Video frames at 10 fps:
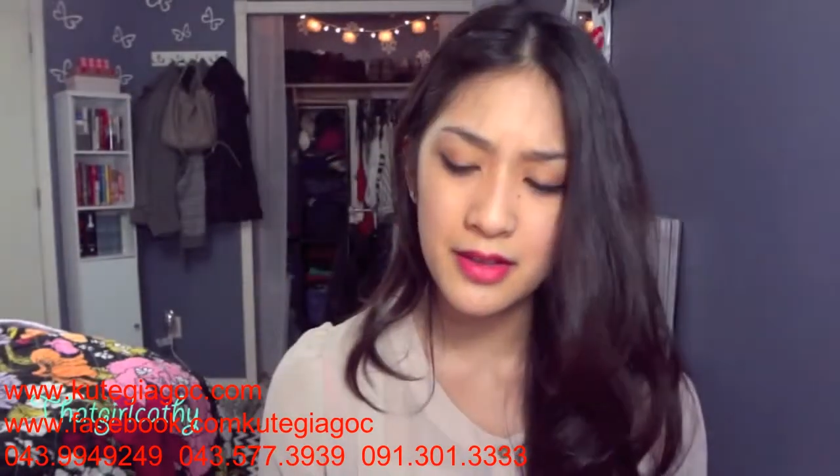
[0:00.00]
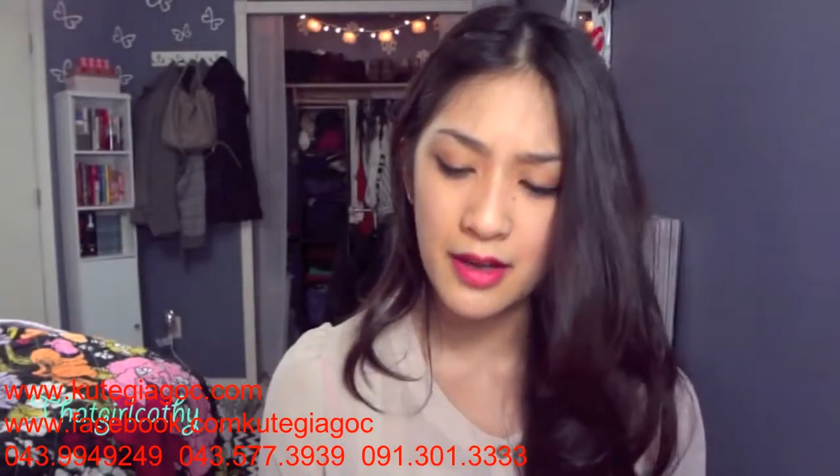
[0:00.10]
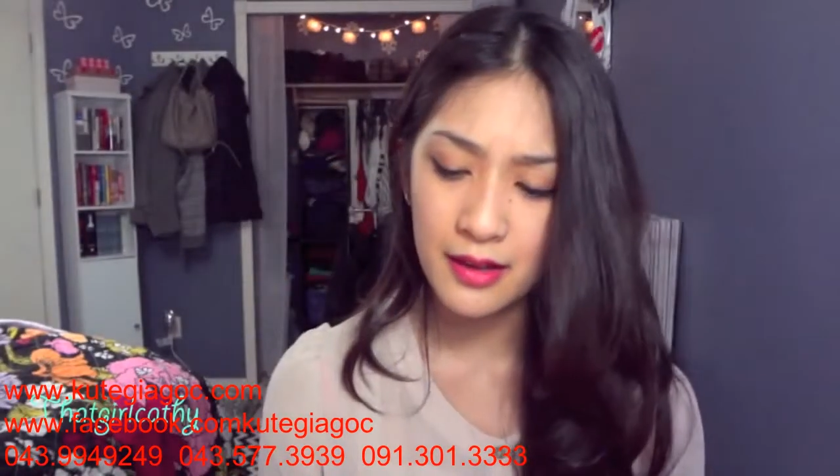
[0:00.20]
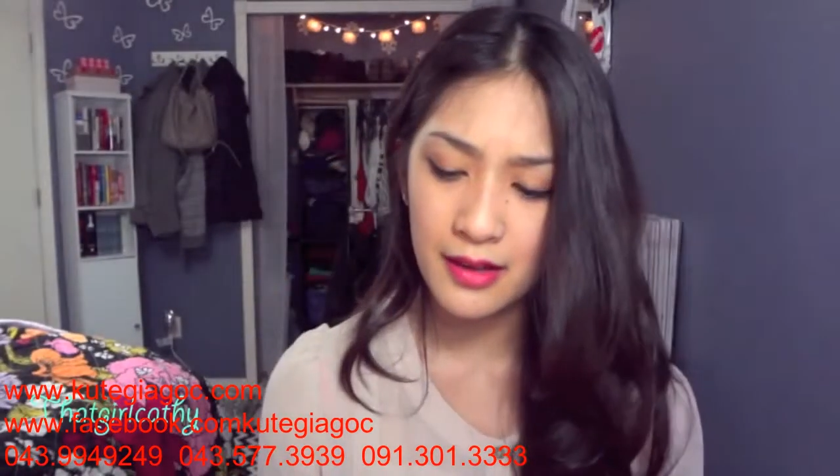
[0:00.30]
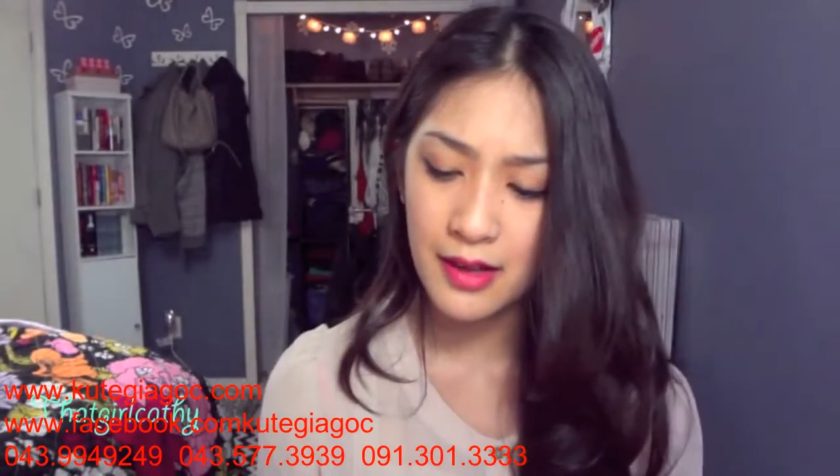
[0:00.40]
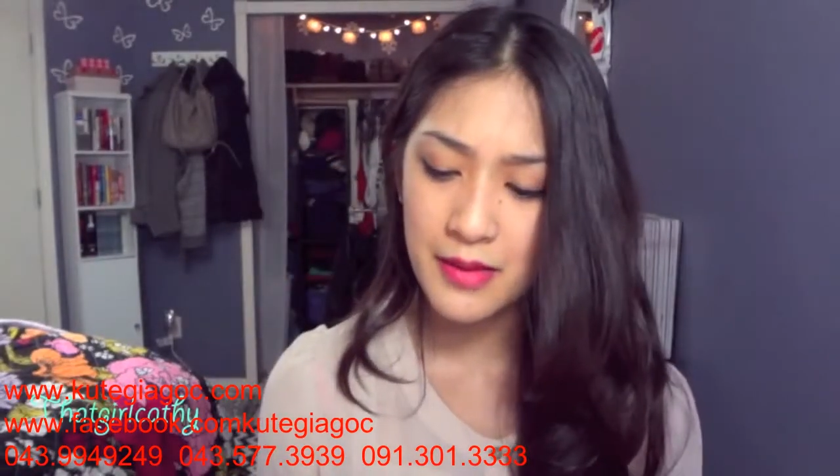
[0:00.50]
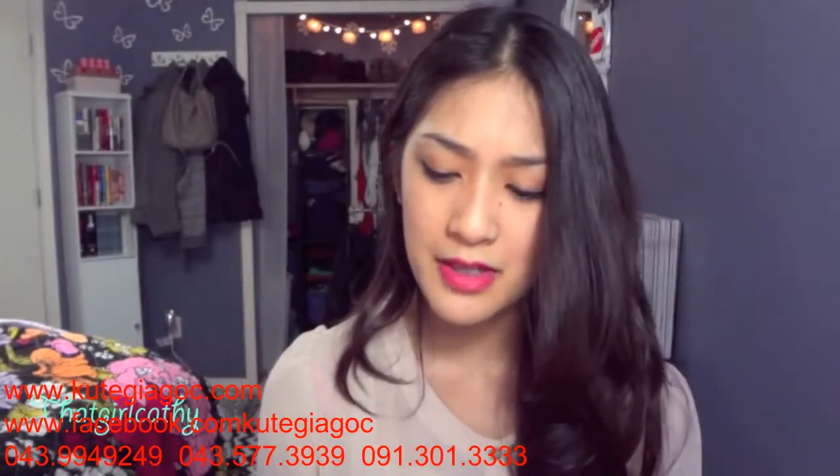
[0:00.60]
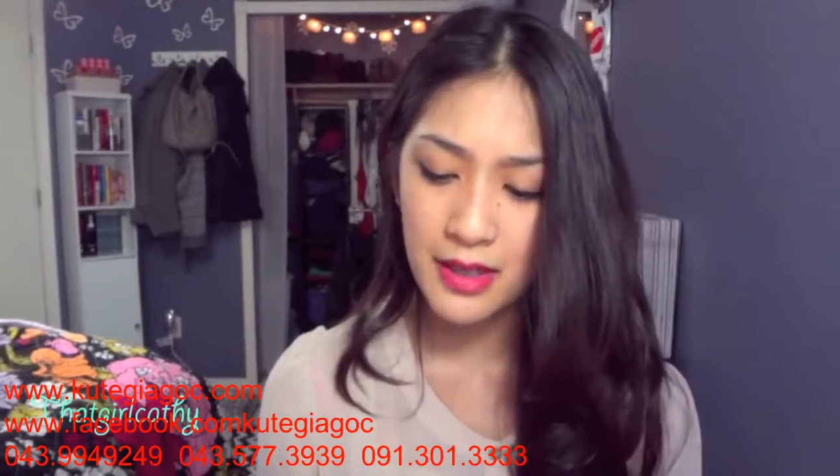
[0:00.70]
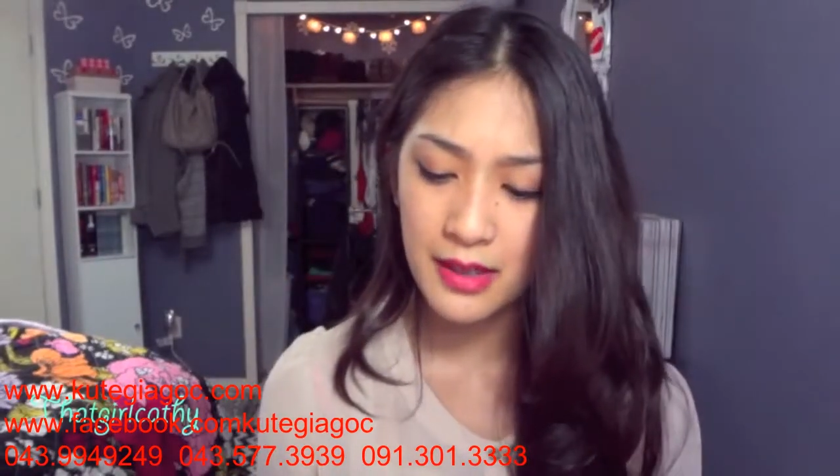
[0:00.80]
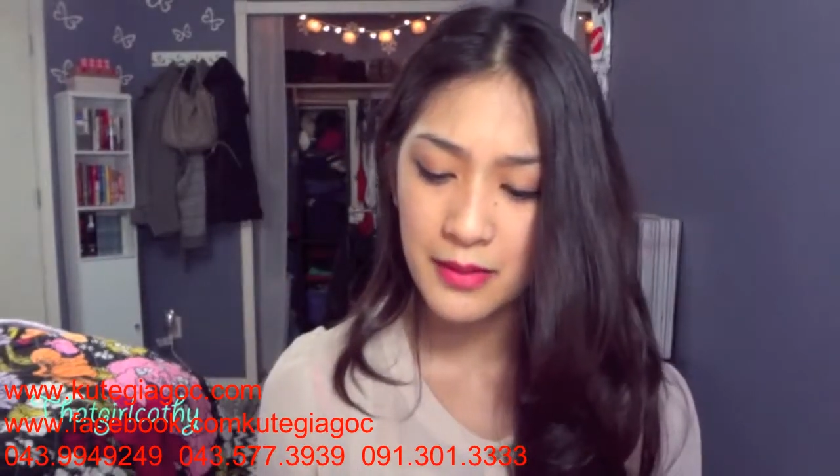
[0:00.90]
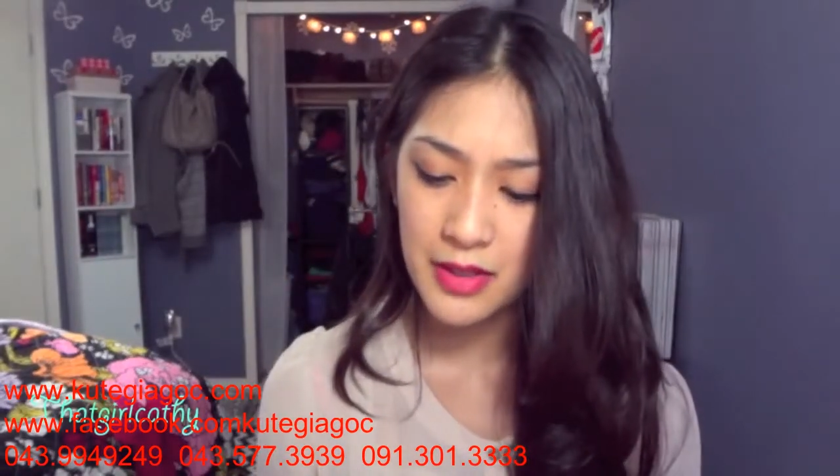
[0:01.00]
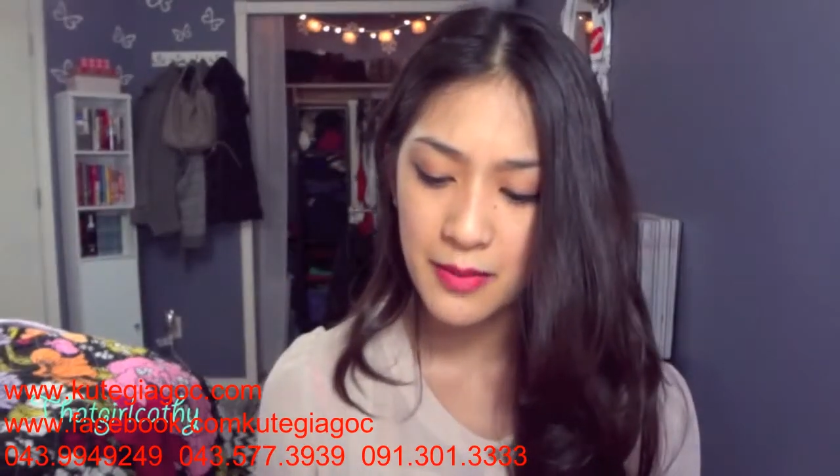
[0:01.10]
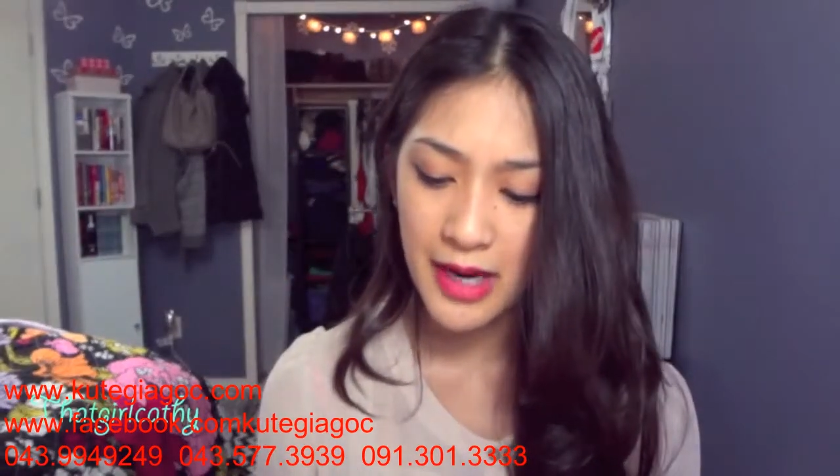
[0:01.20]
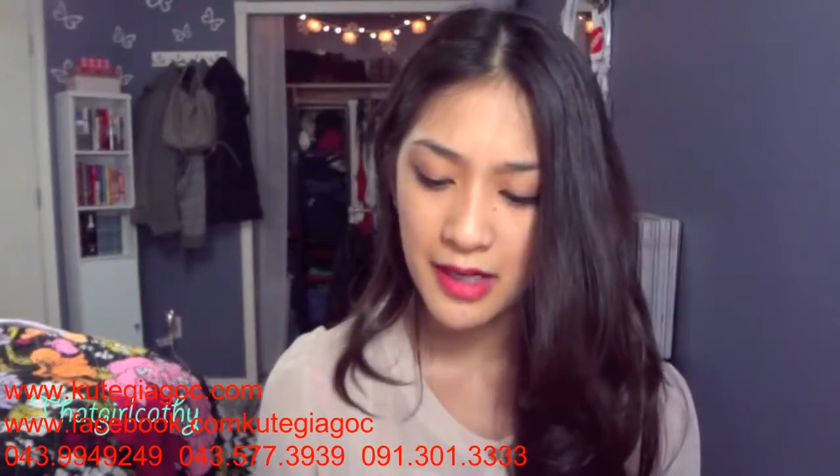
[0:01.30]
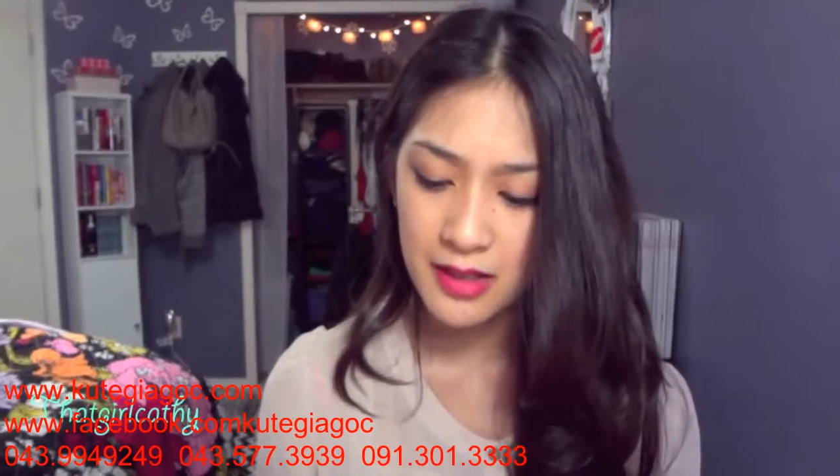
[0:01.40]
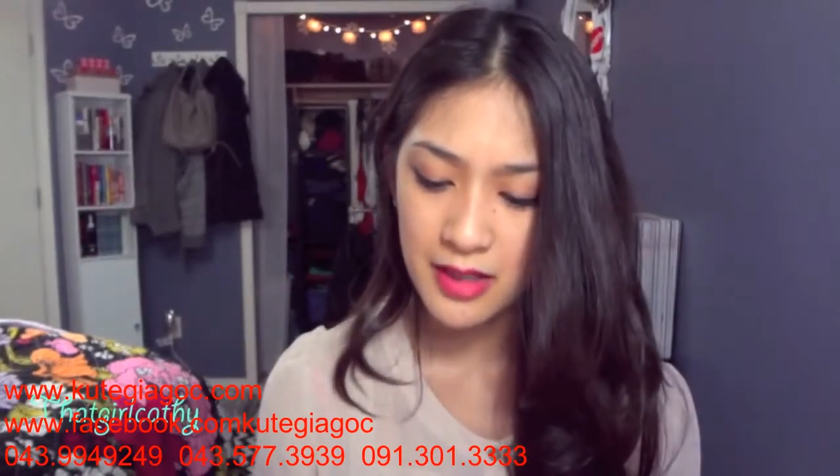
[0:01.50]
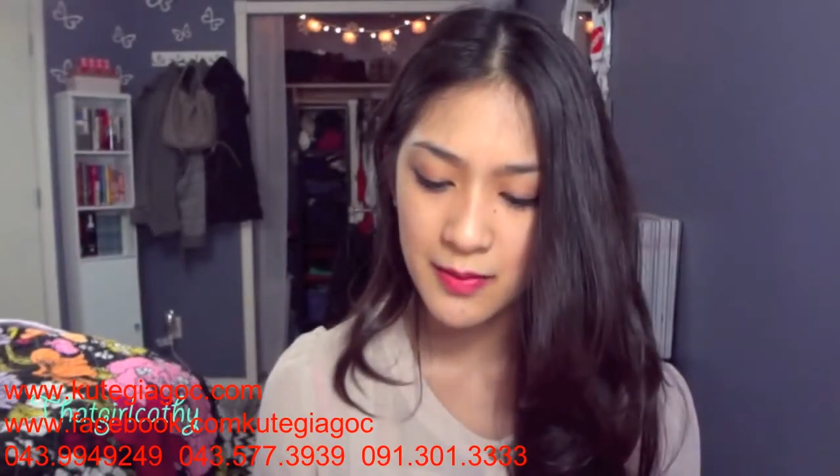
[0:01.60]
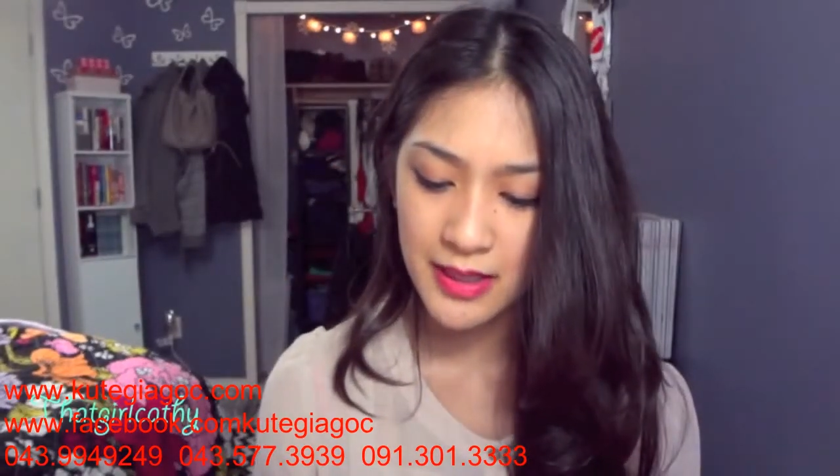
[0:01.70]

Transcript: talk I'm not talking much about it just